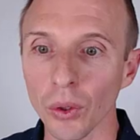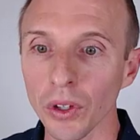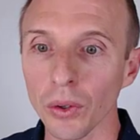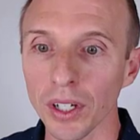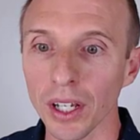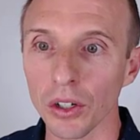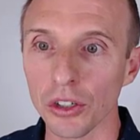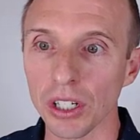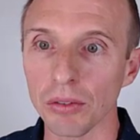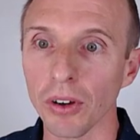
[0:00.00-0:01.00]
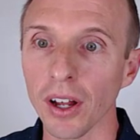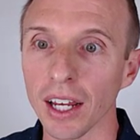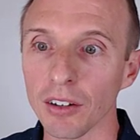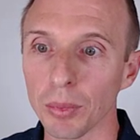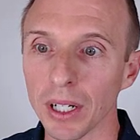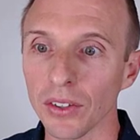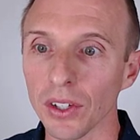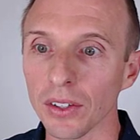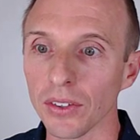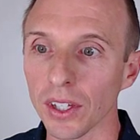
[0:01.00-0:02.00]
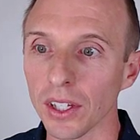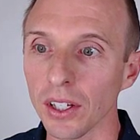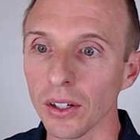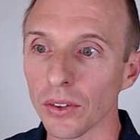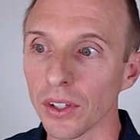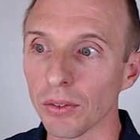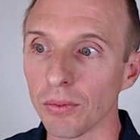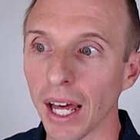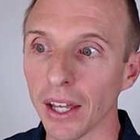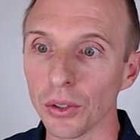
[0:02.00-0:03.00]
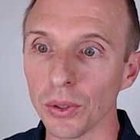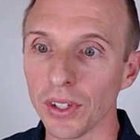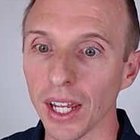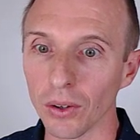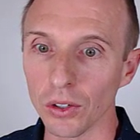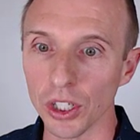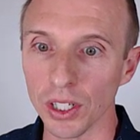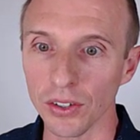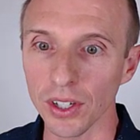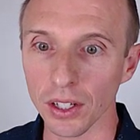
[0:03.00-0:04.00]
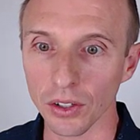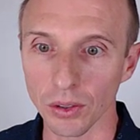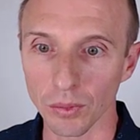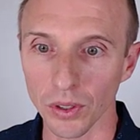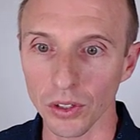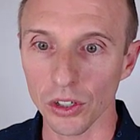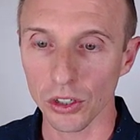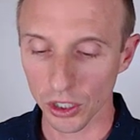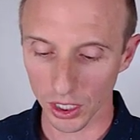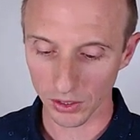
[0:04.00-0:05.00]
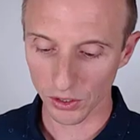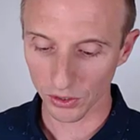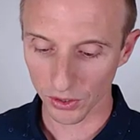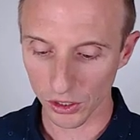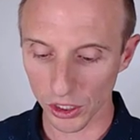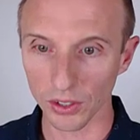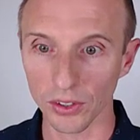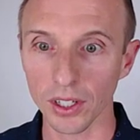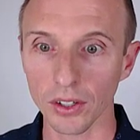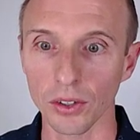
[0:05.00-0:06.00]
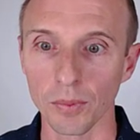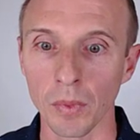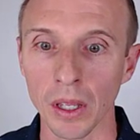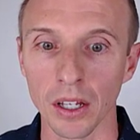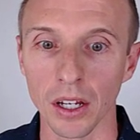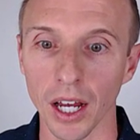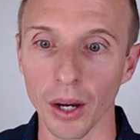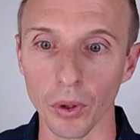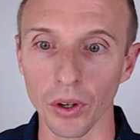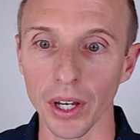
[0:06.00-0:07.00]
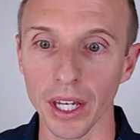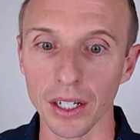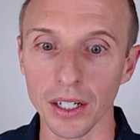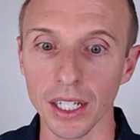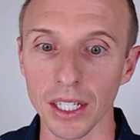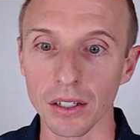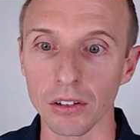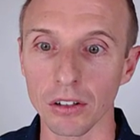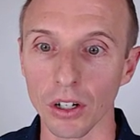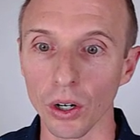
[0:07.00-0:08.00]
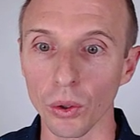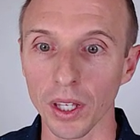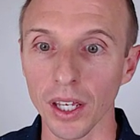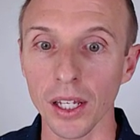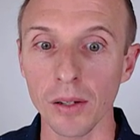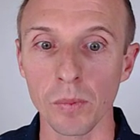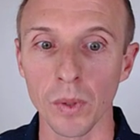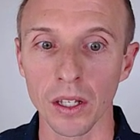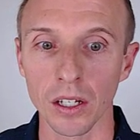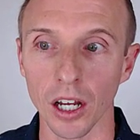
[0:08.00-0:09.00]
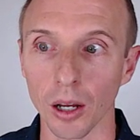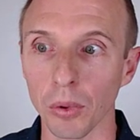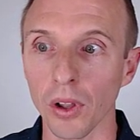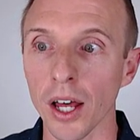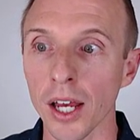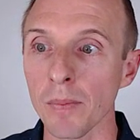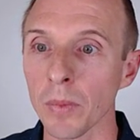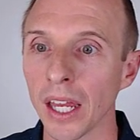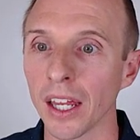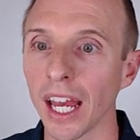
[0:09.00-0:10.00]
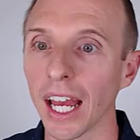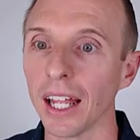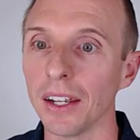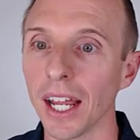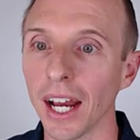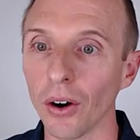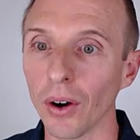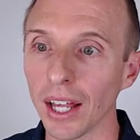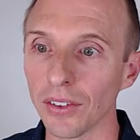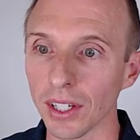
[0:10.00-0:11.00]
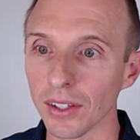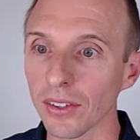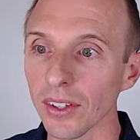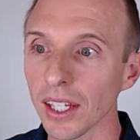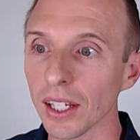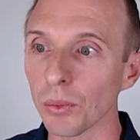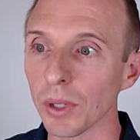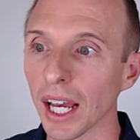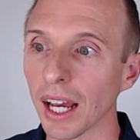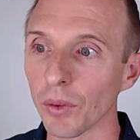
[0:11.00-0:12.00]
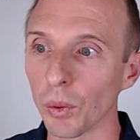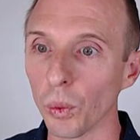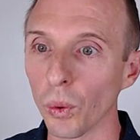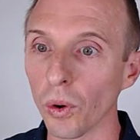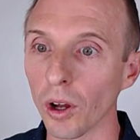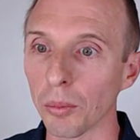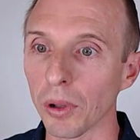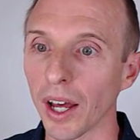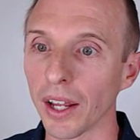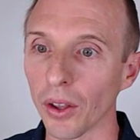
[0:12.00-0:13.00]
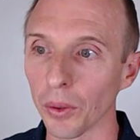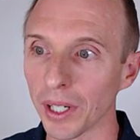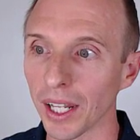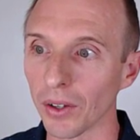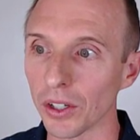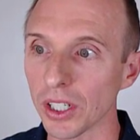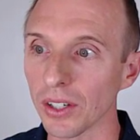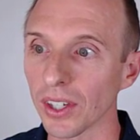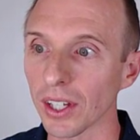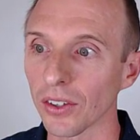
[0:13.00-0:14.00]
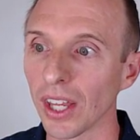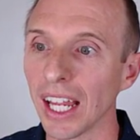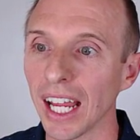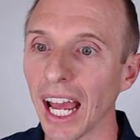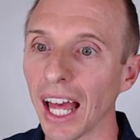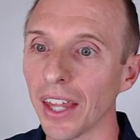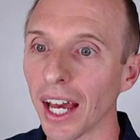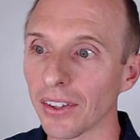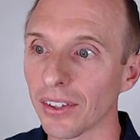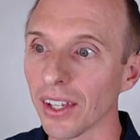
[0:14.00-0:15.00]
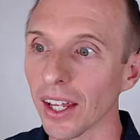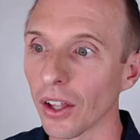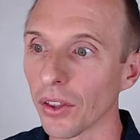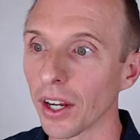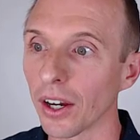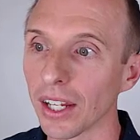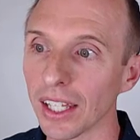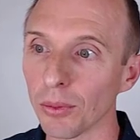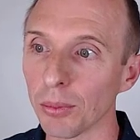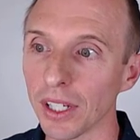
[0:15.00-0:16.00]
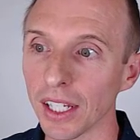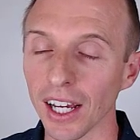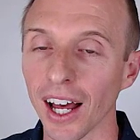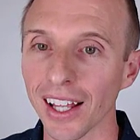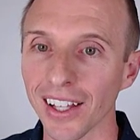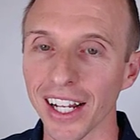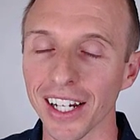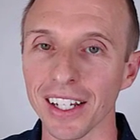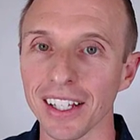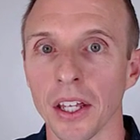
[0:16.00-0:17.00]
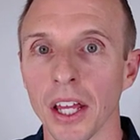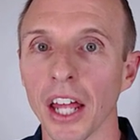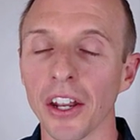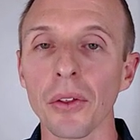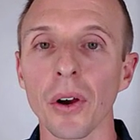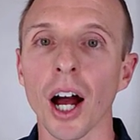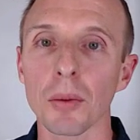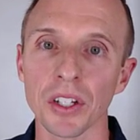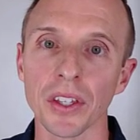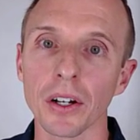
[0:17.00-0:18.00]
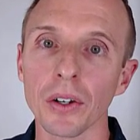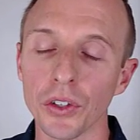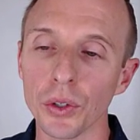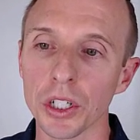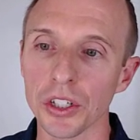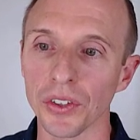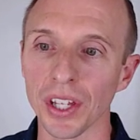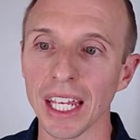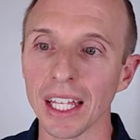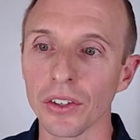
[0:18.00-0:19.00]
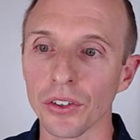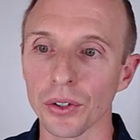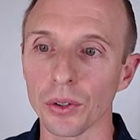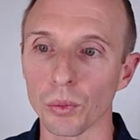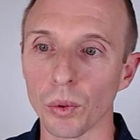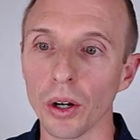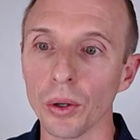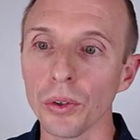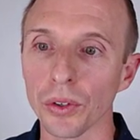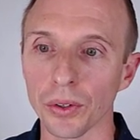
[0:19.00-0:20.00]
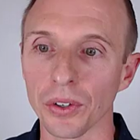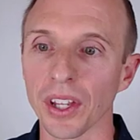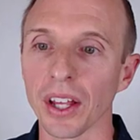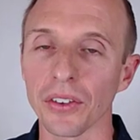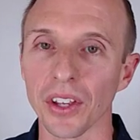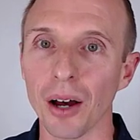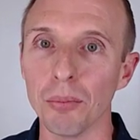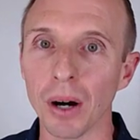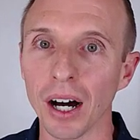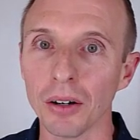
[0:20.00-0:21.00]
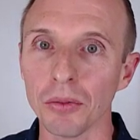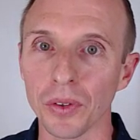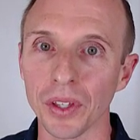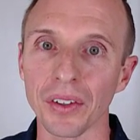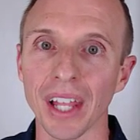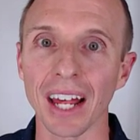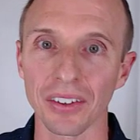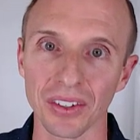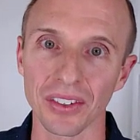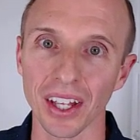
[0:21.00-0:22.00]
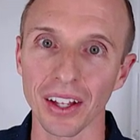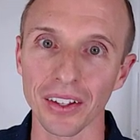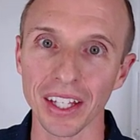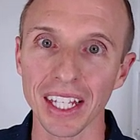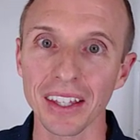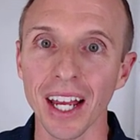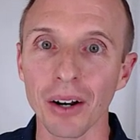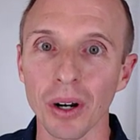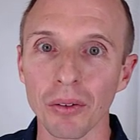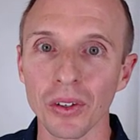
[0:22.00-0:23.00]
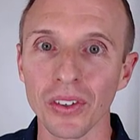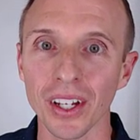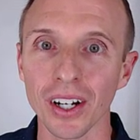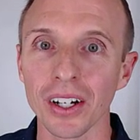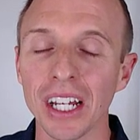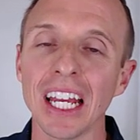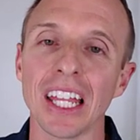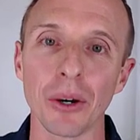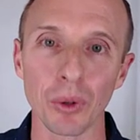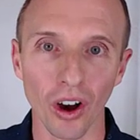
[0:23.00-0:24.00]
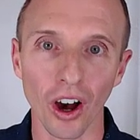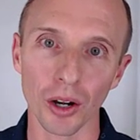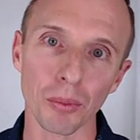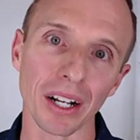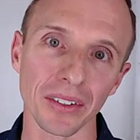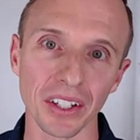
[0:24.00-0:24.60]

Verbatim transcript: only going down to G5, but as you can see here, this value is now in G6. So let's just change this to G6. Uh, we'll go ahead and hit OK, apply. And now, as you can see, we have the rule applied all the way down to G6, and that cell there is being highlighted. Another option there is you could just insert rows or cells above the last cell in that reference there, and that would automatically